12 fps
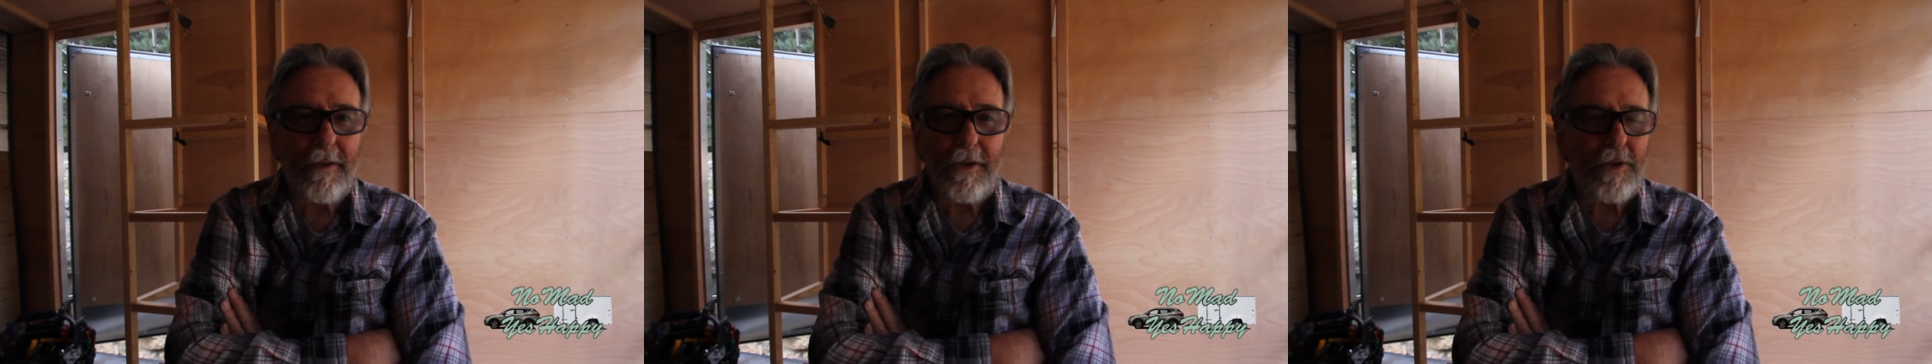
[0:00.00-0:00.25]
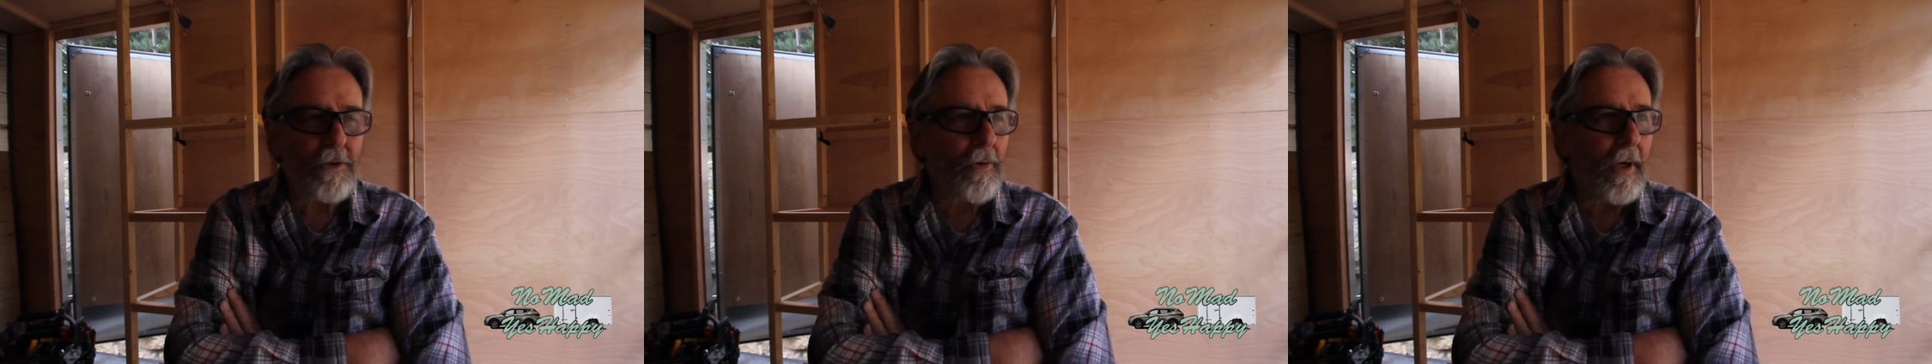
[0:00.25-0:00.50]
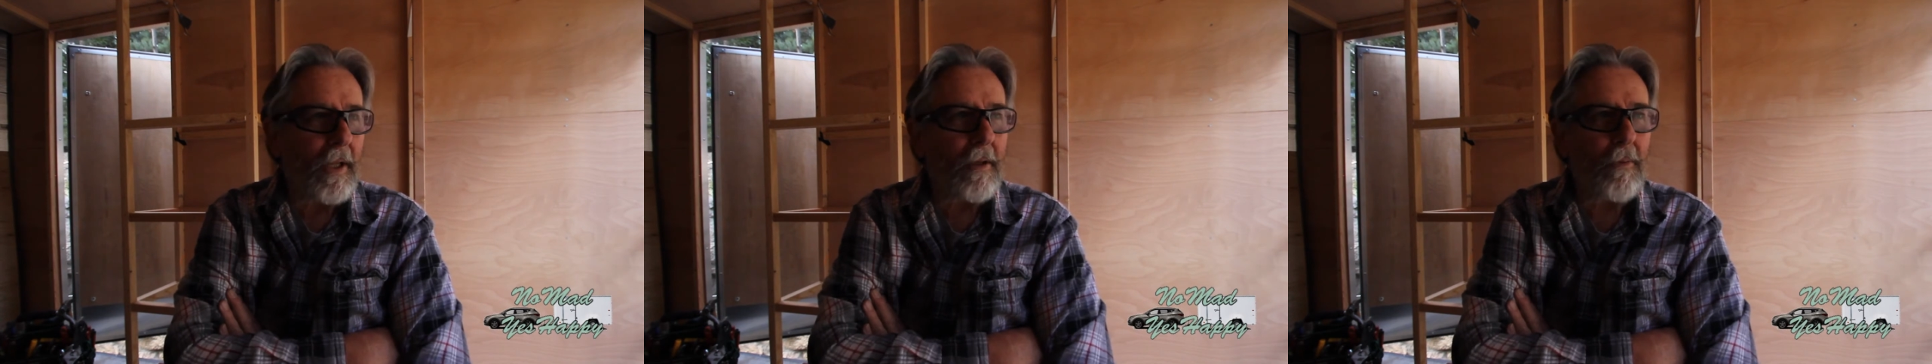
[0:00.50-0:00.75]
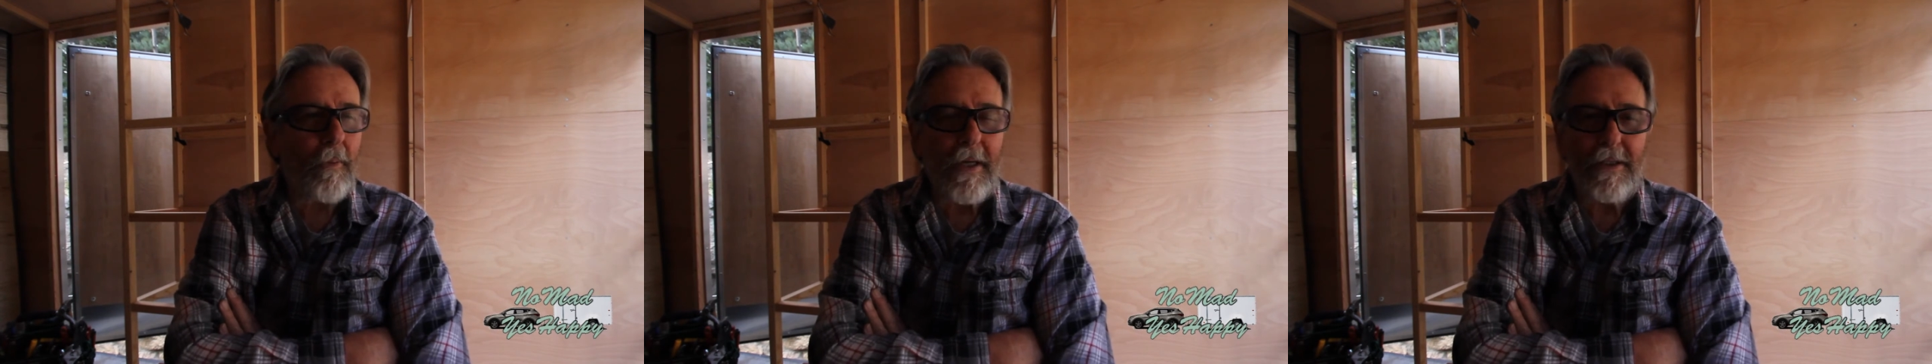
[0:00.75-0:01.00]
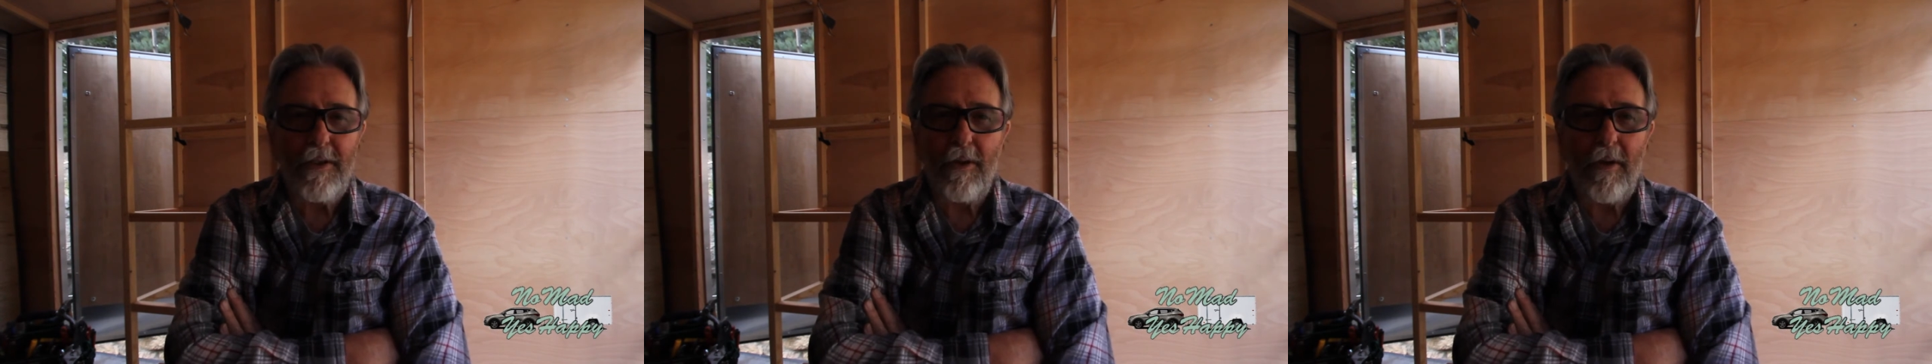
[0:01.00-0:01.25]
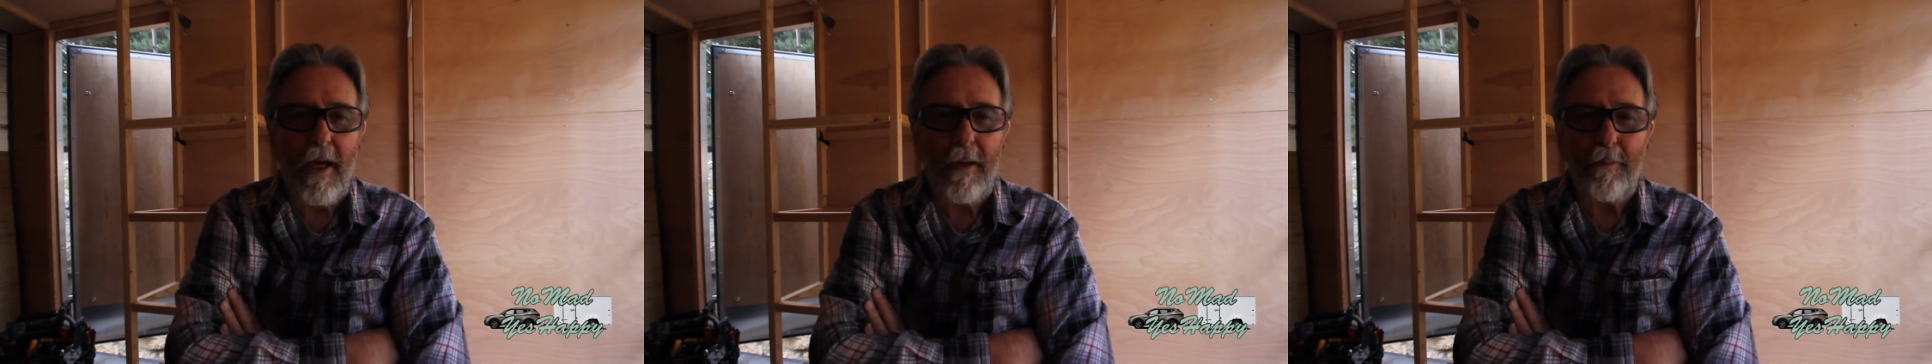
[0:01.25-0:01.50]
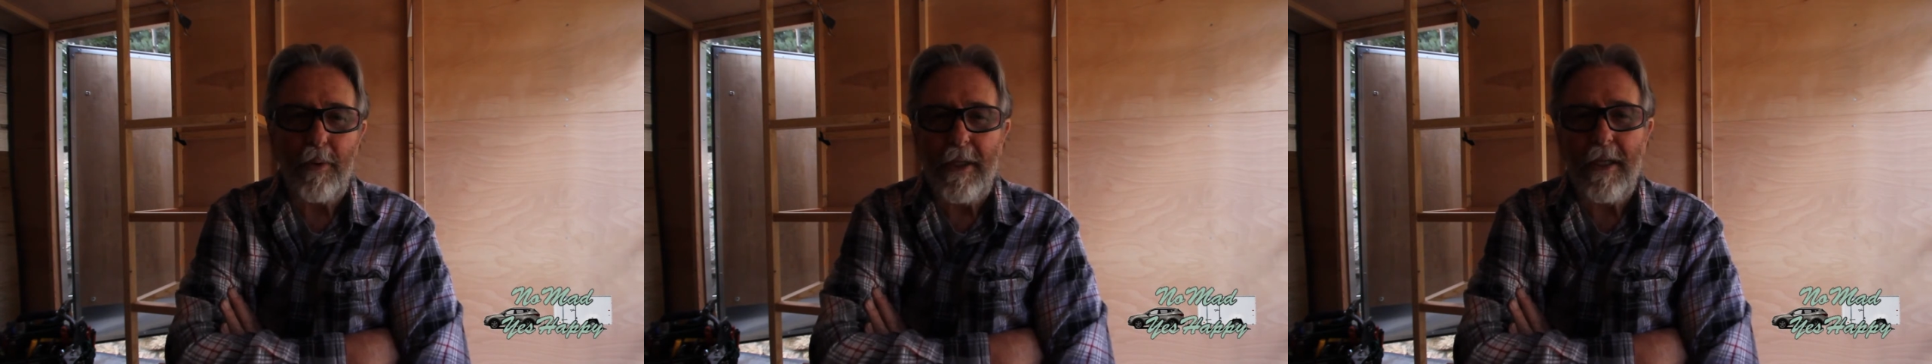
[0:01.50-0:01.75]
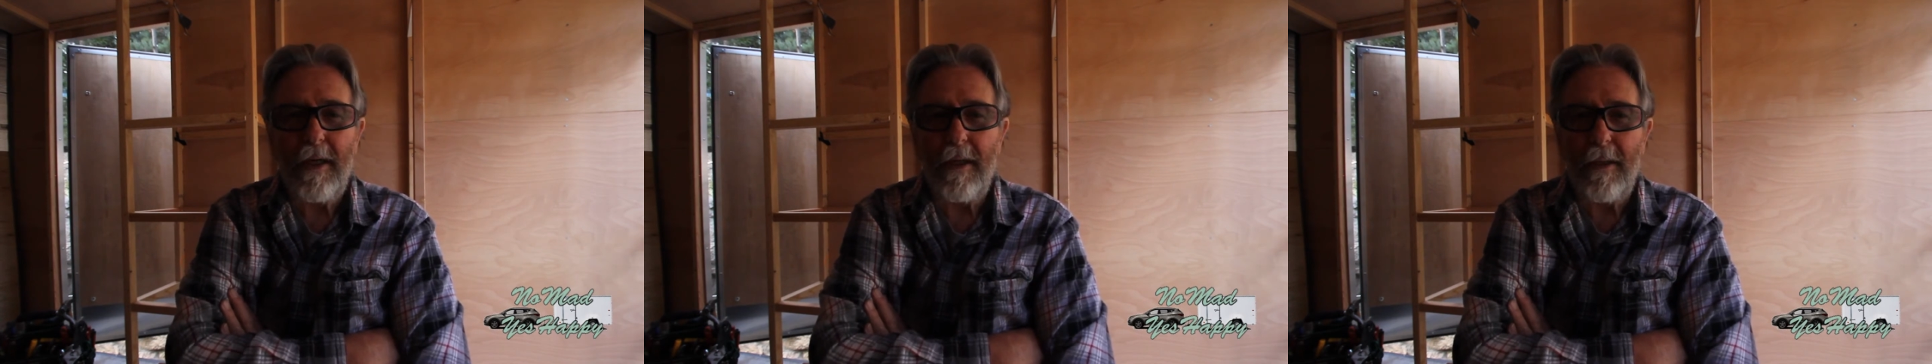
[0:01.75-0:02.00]
This trailer weighs so light,
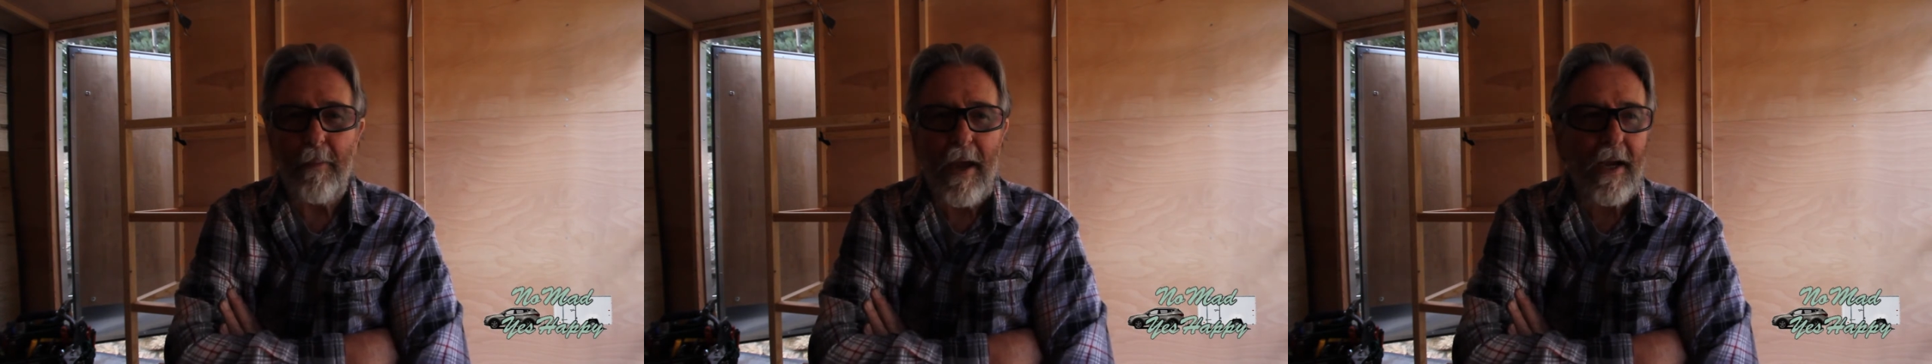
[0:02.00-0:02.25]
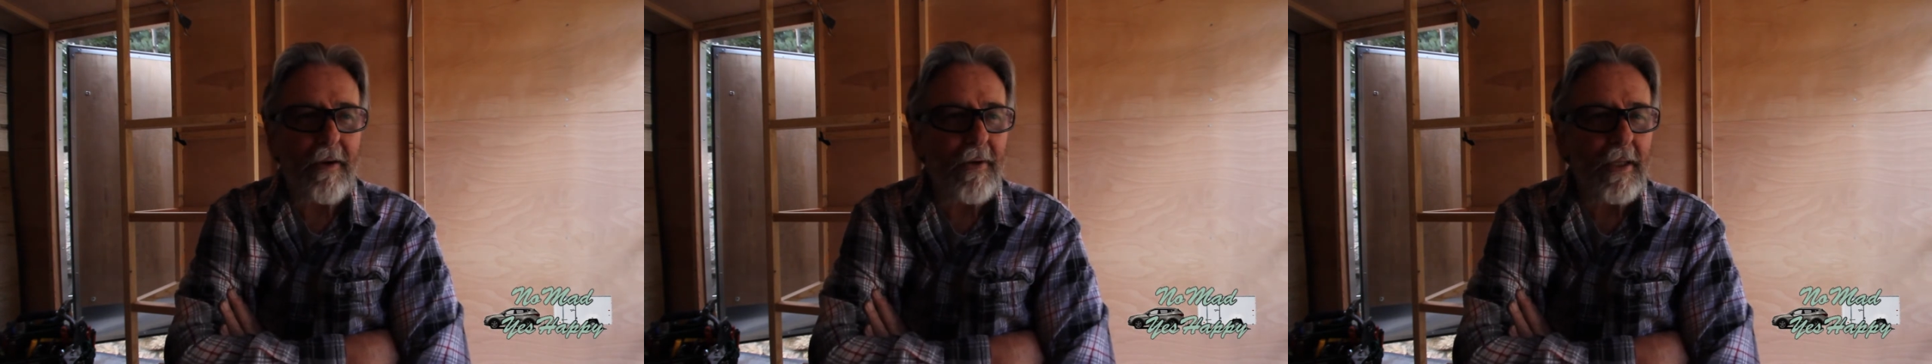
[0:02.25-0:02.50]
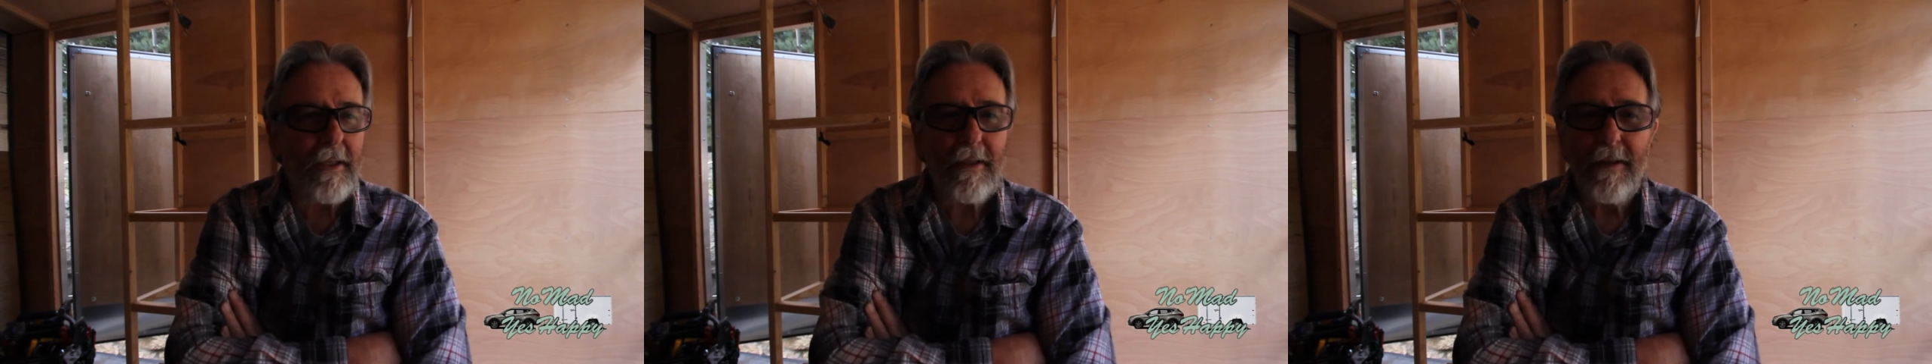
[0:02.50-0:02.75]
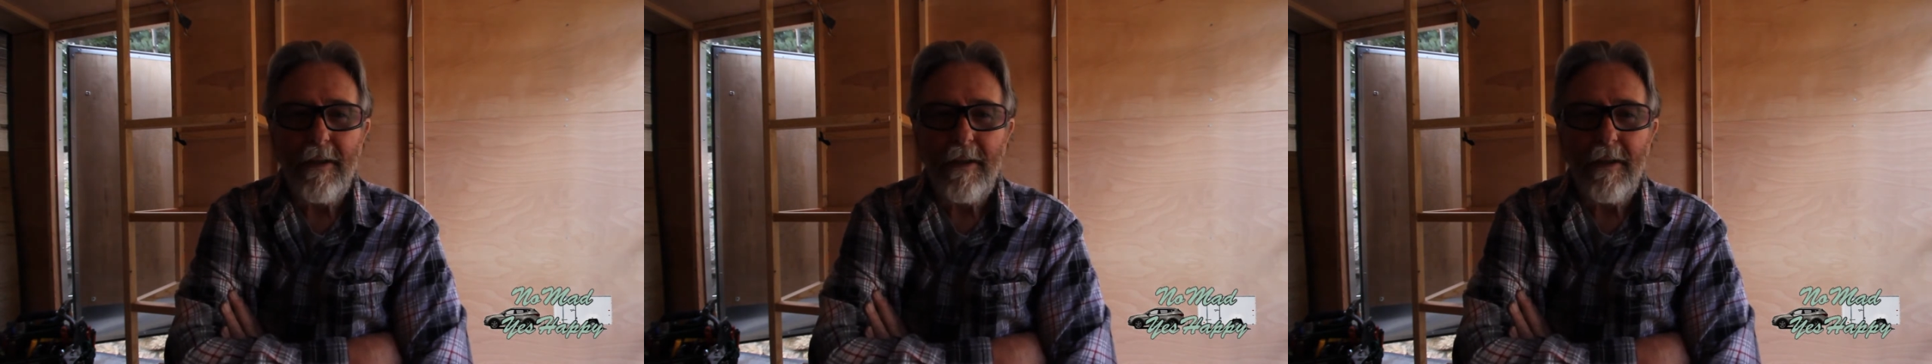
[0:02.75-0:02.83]
putting it on the back of it,